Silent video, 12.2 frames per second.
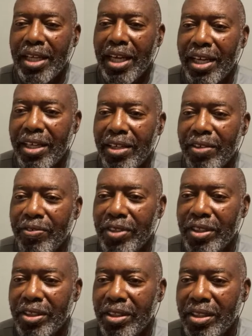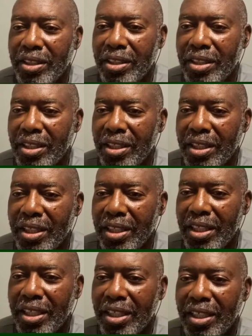However,
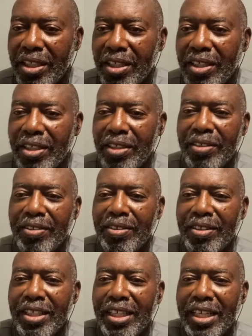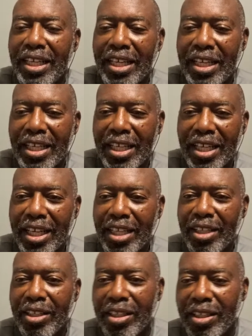uh,
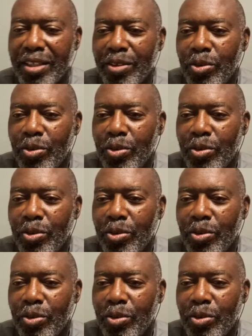and